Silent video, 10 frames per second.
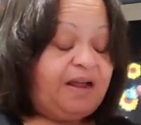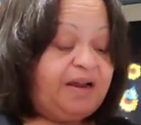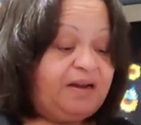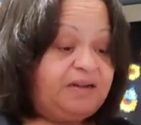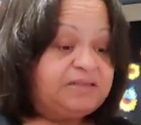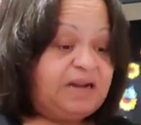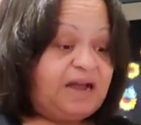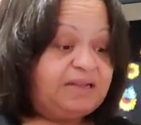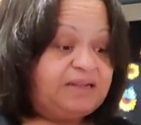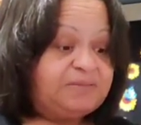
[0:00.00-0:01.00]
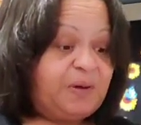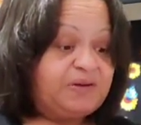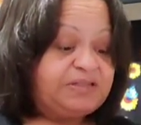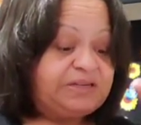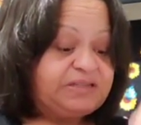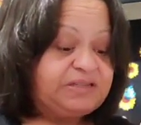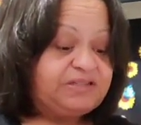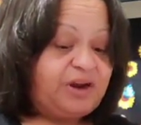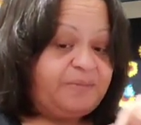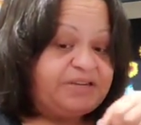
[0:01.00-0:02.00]
It looks like this person is
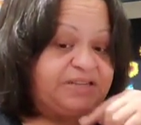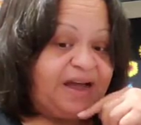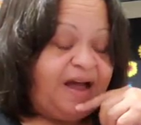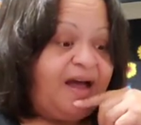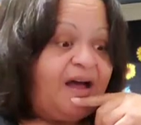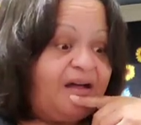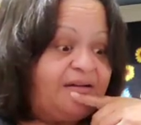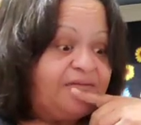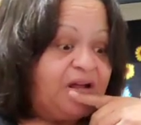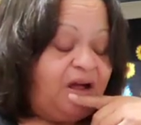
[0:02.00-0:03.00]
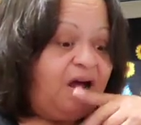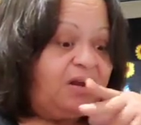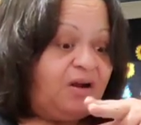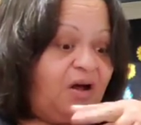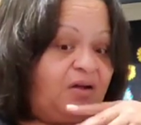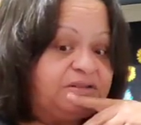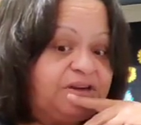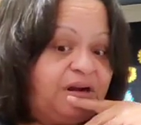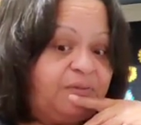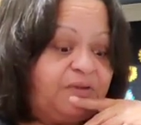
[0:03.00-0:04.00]
determined to have a
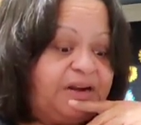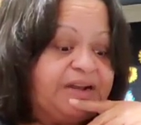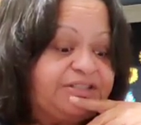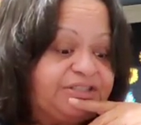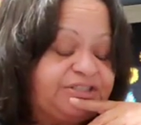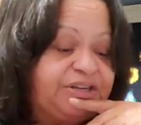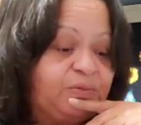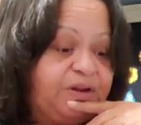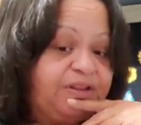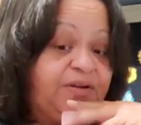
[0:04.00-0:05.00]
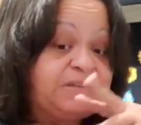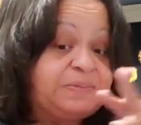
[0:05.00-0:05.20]
long-term relationship with you.